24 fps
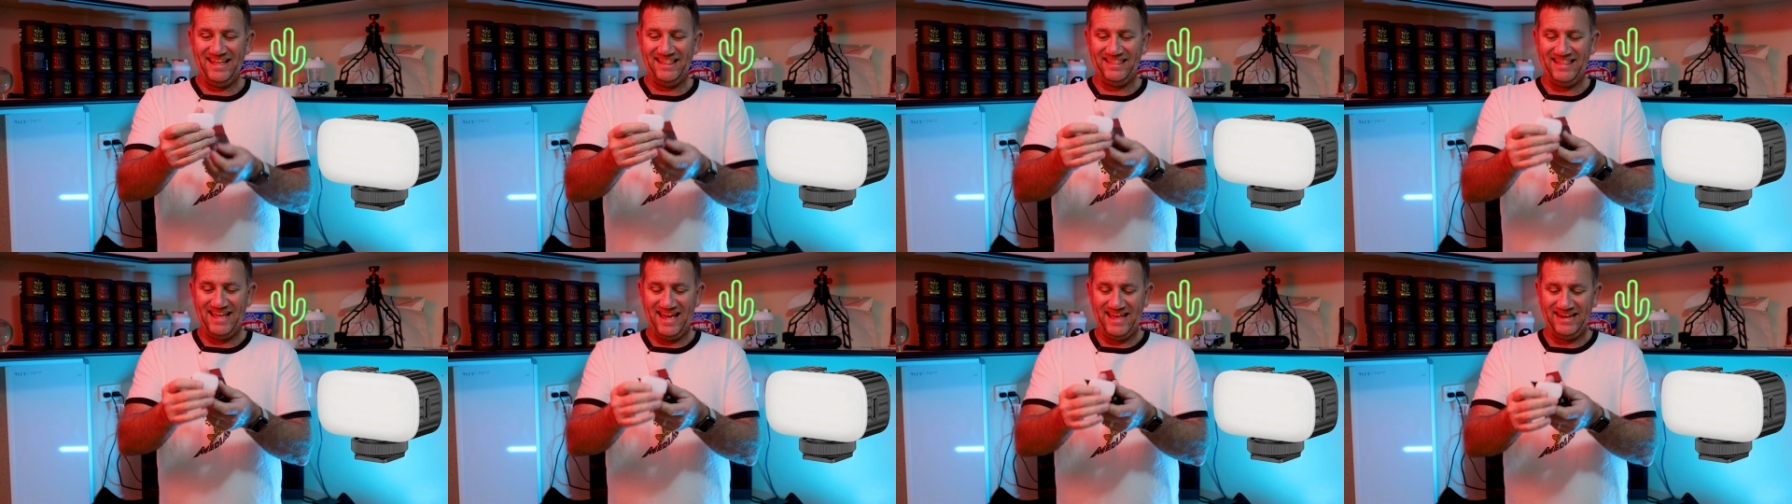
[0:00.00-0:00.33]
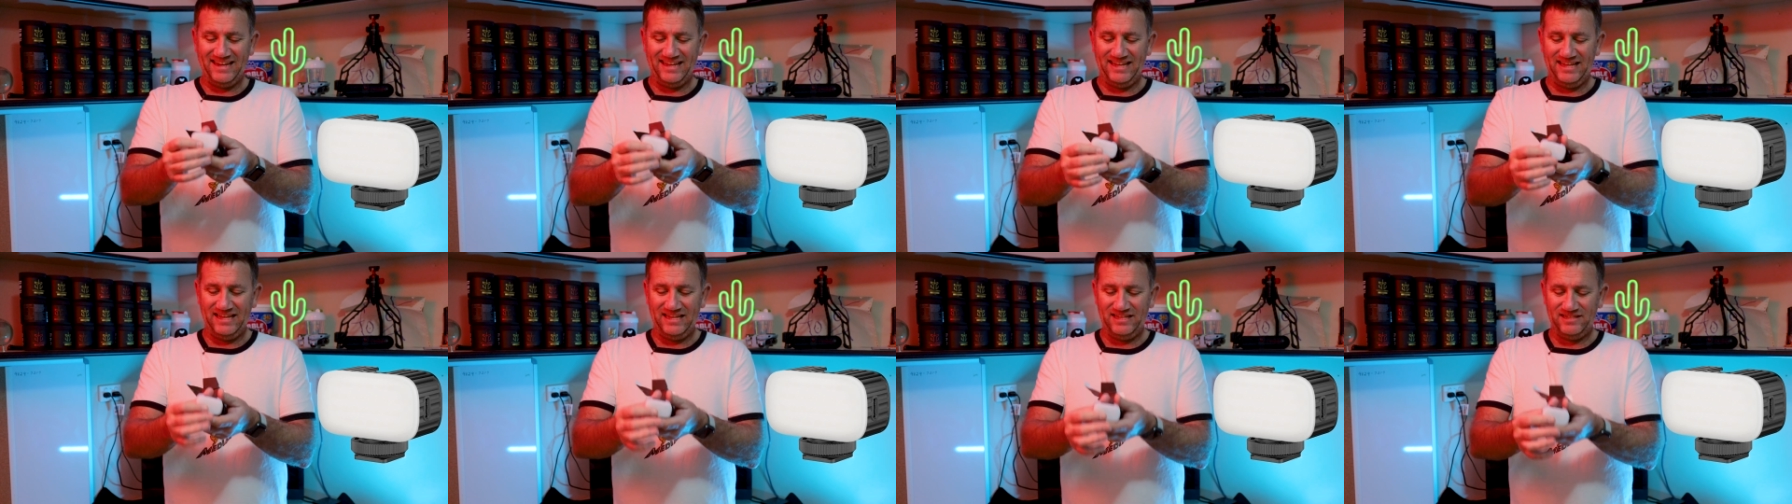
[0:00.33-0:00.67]

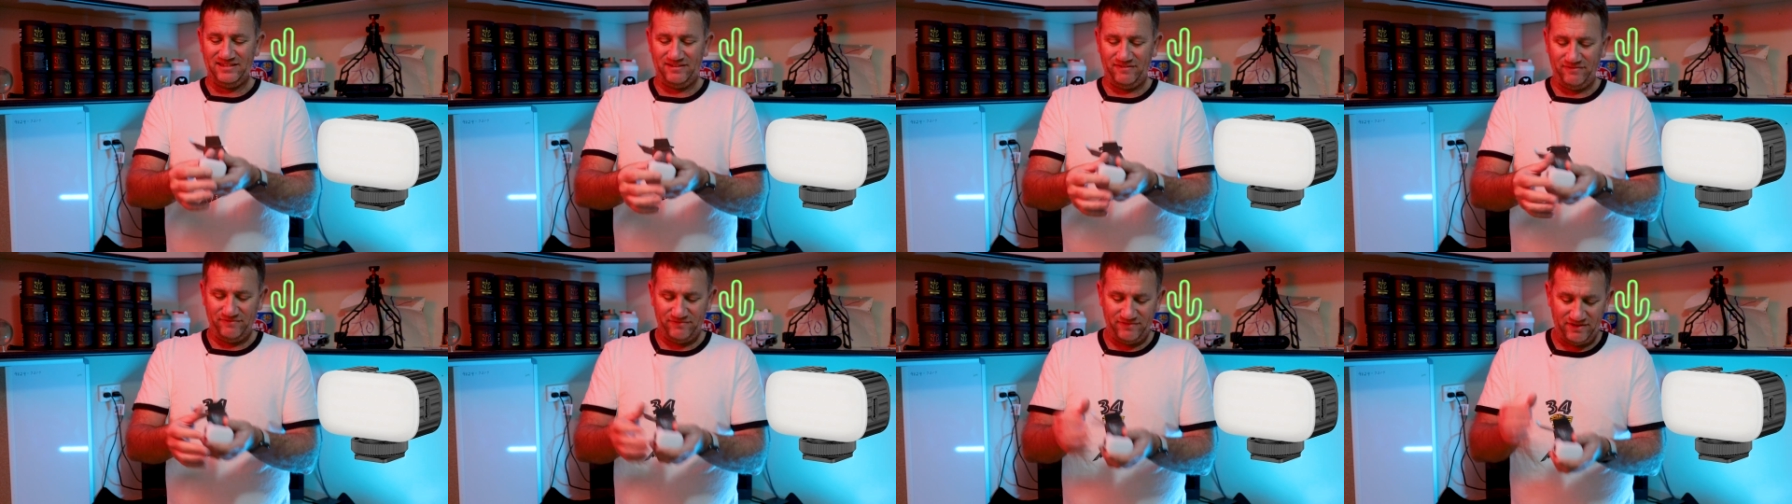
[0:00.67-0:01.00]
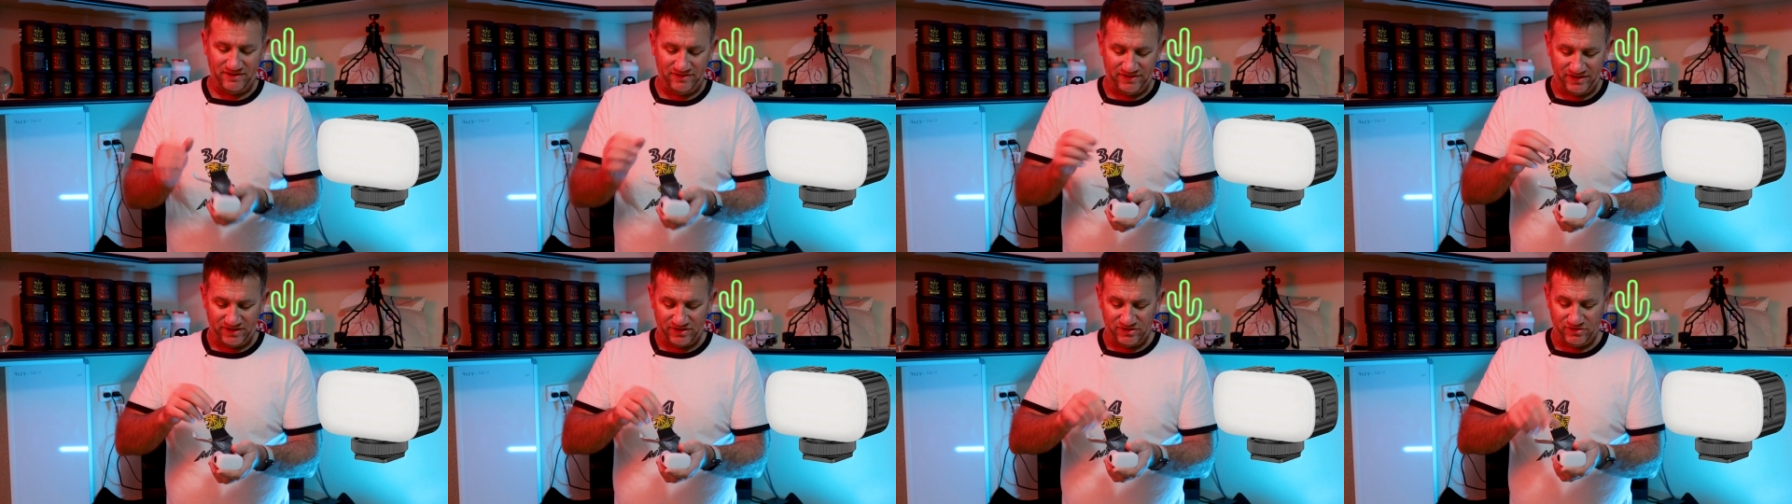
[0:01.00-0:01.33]
That is
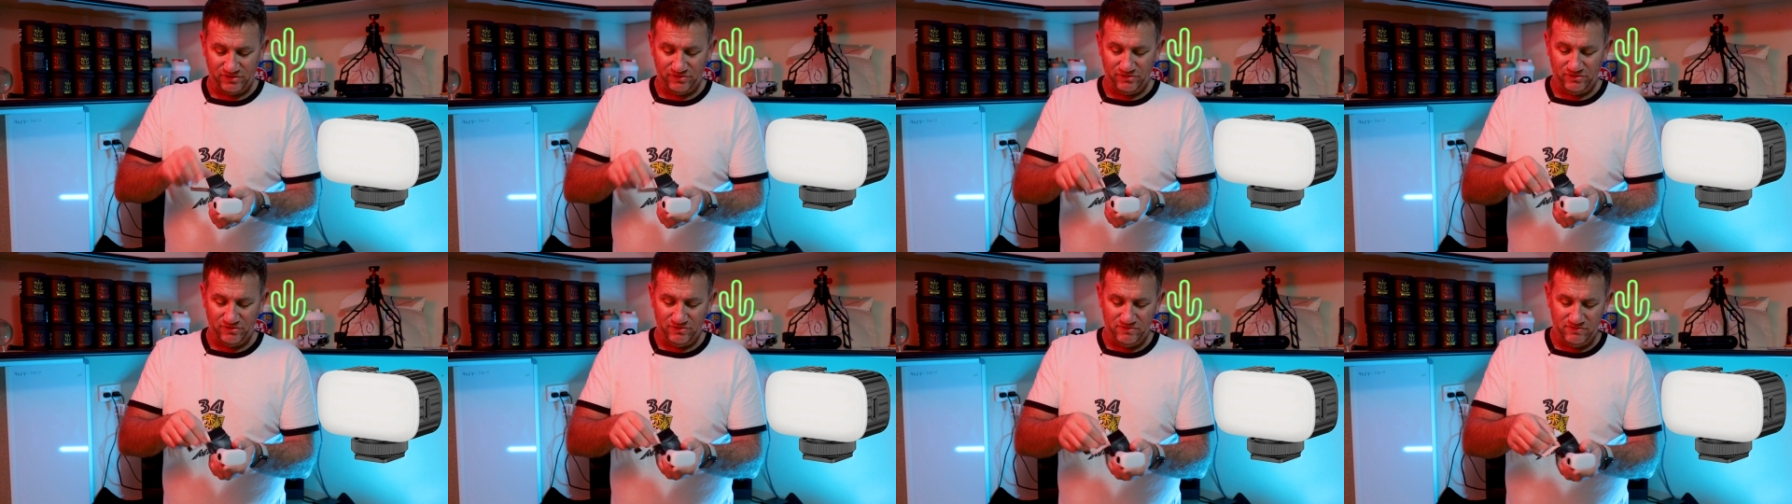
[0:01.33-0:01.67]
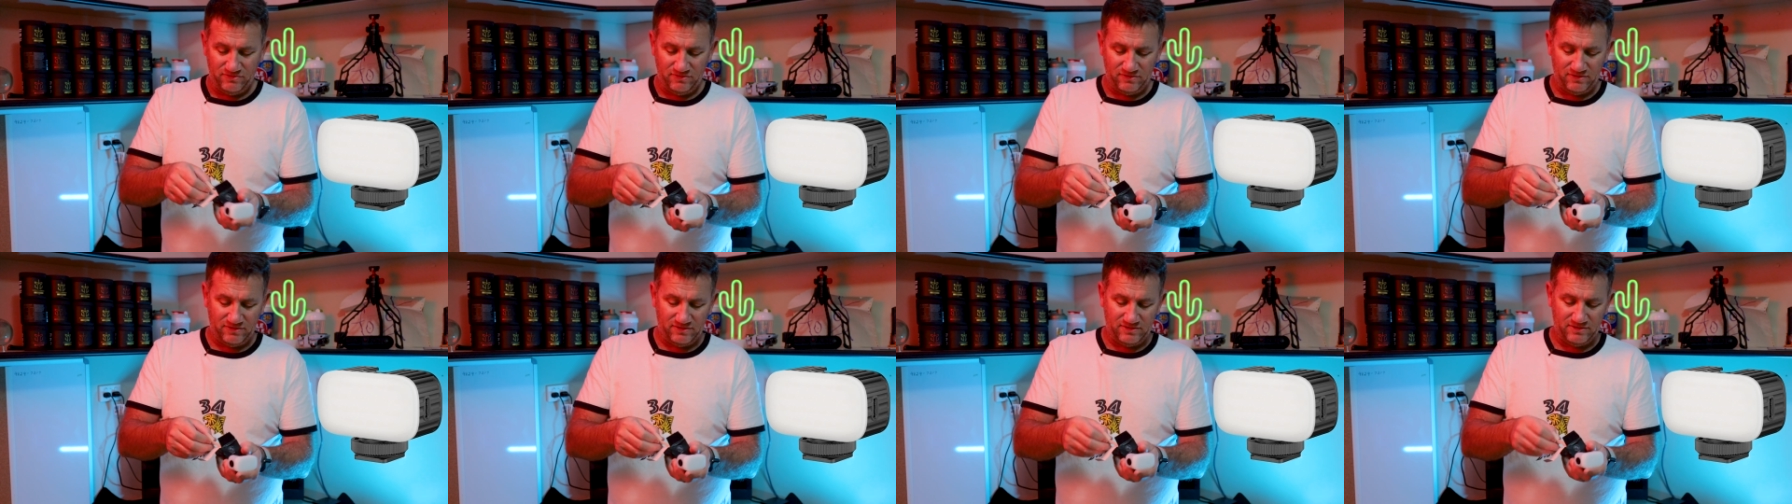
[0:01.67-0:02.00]
very
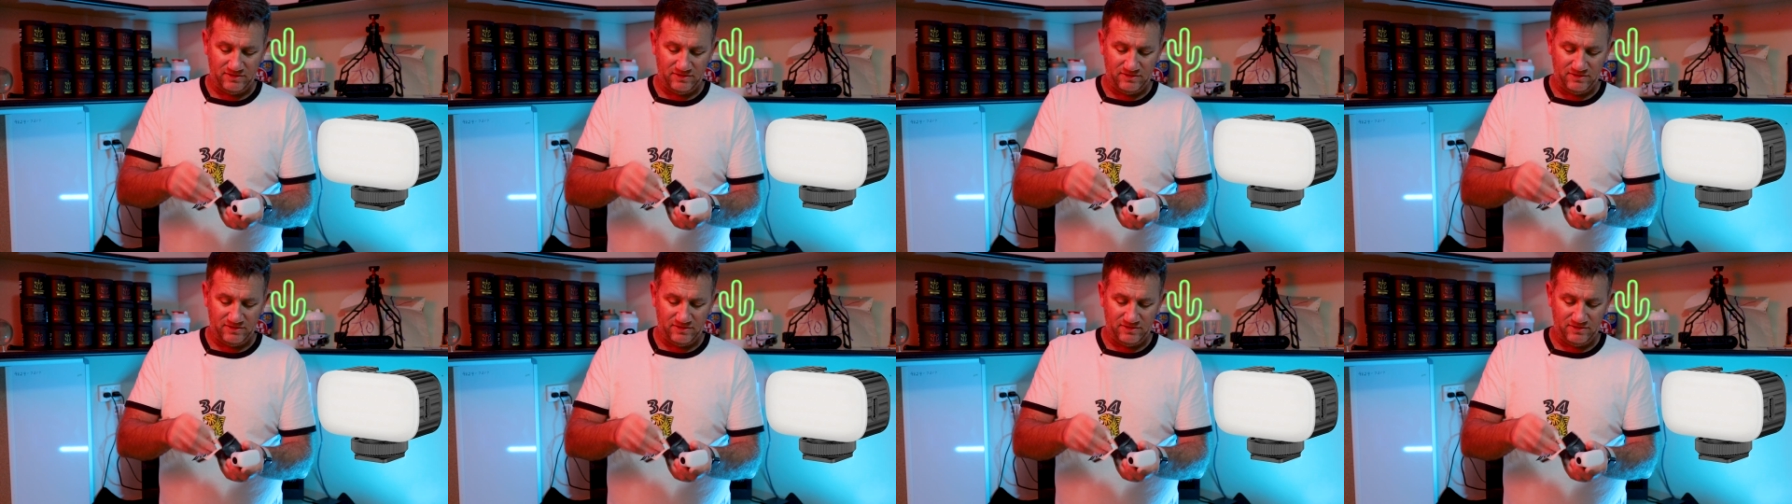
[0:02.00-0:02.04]
cool.